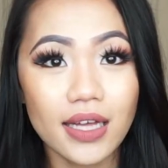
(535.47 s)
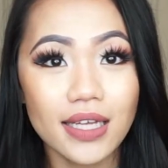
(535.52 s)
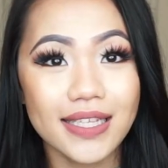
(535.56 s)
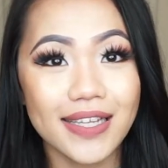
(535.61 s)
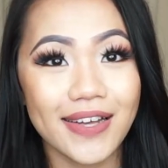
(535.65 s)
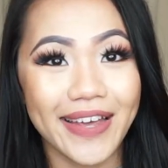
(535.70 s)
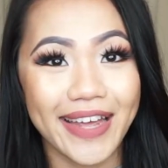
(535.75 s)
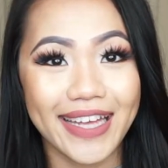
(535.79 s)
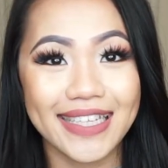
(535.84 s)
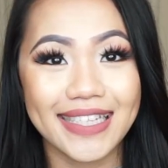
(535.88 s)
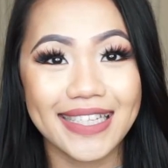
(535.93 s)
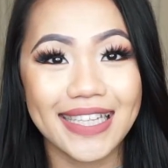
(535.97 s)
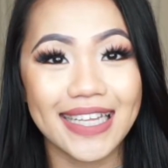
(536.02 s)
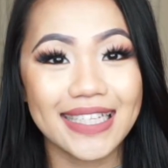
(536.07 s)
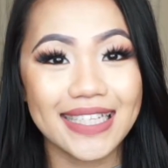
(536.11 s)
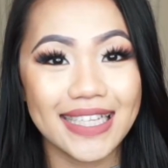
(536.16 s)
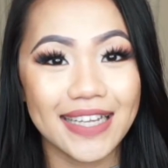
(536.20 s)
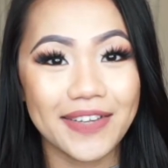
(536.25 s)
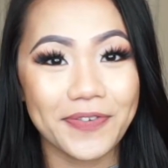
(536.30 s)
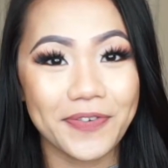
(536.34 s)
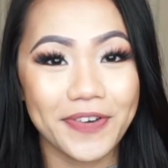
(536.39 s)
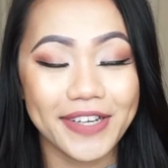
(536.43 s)
So I guess
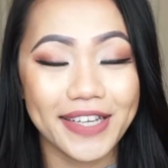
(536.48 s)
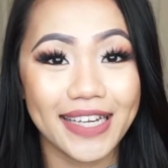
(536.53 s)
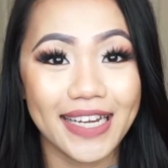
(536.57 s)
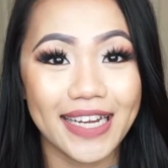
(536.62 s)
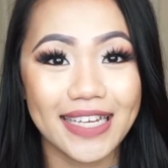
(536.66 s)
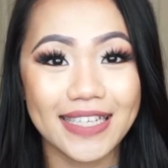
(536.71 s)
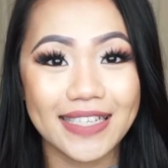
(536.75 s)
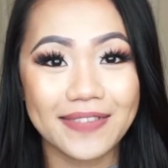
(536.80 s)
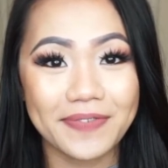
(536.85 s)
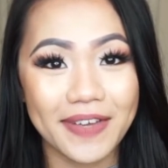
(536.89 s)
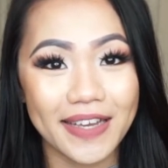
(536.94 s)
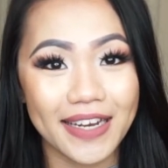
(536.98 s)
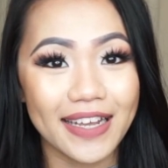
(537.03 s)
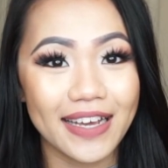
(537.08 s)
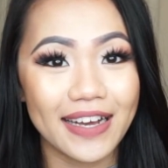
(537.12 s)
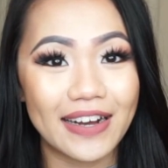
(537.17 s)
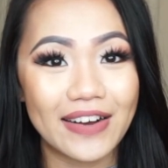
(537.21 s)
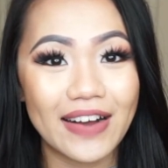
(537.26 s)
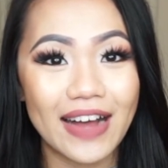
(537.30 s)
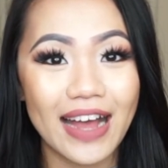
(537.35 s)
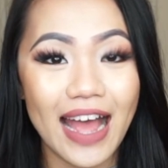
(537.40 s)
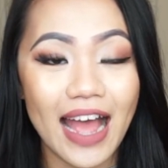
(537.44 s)
that's it for today's
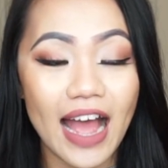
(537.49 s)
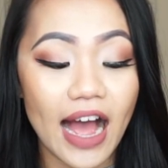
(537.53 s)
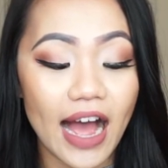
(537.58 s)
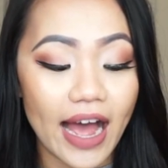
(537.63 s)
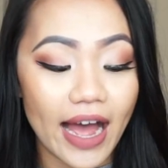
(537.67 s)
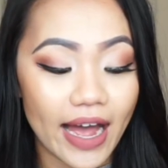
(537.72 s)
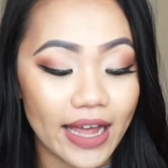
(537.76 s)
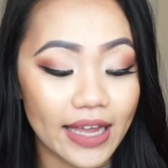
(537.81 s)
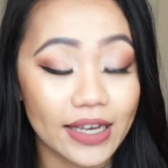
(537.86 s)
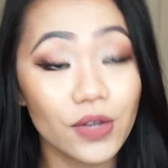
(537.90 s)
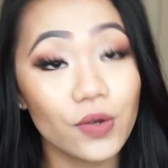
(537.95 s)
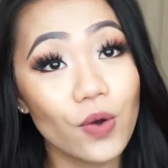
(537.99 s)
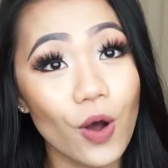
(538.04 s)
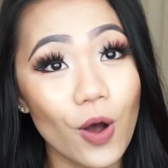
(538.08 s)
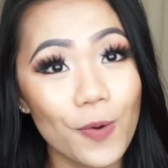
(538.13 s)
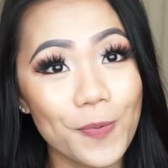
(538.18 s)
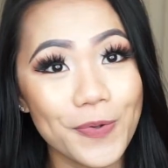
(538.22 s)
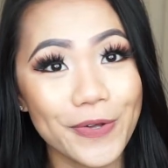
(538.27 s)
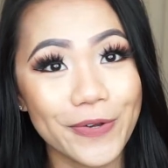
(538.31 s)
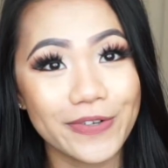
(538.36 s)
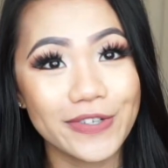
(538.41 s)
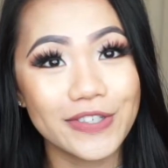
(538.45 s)
video. I do
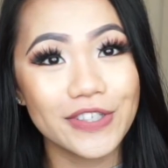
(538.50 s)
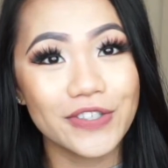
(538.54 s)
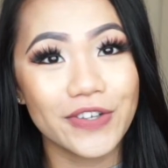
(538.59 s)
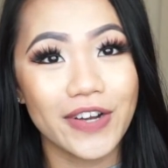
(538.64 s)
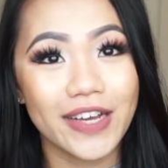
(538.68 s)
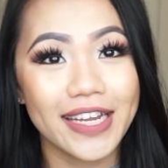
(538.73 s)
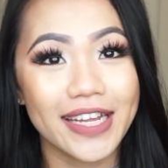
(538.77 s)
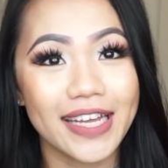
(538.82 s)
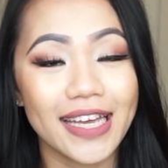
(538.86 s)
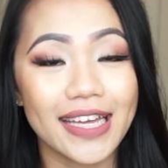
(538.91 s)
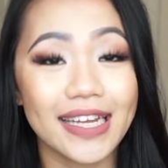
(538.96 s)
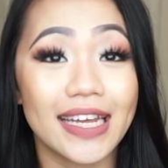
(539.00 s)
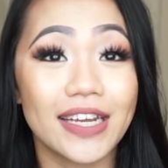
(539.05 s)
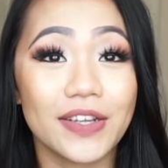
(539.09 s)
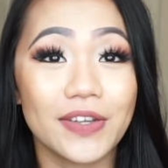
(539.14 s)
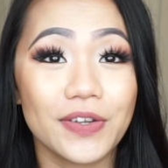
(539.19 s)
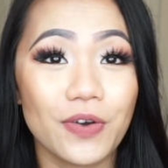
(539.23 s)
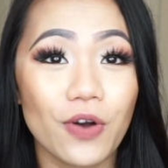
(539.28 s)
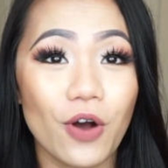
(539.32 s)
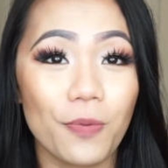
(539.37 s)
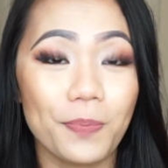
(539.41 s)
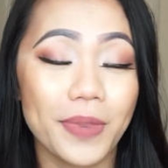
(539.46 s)
hope you enjoyed it and I
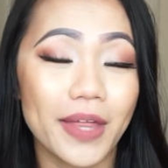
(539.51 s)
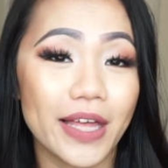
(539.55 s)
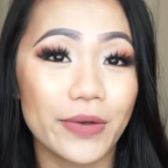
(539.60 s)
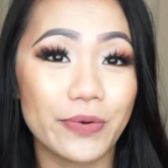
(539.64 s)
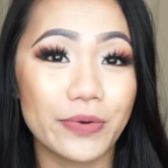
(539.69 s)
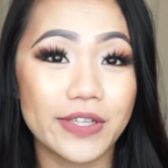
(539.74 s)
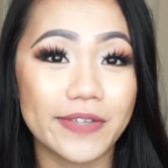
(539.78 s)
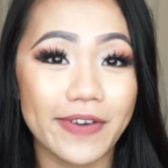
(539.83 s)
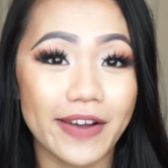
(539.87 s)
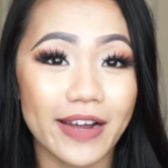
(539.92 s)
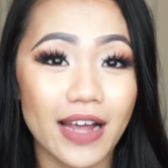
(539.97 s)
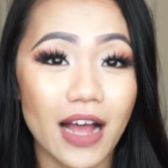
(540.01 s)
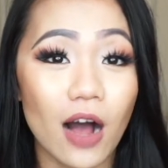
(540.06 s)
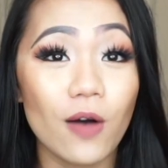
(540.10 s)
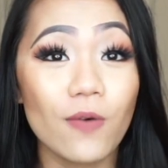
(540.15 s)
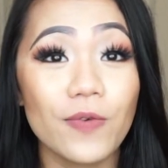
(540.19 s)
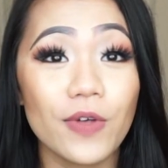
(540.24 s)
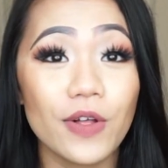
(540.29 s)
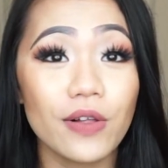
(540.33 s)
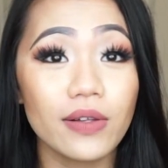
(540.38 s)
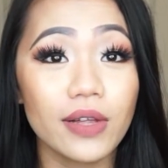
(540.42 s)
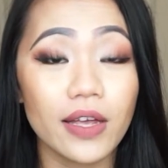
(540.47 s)
do hope that it was very
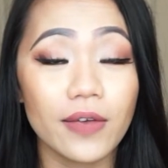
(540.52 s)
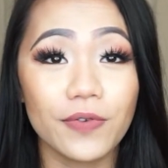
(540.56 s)
helpful.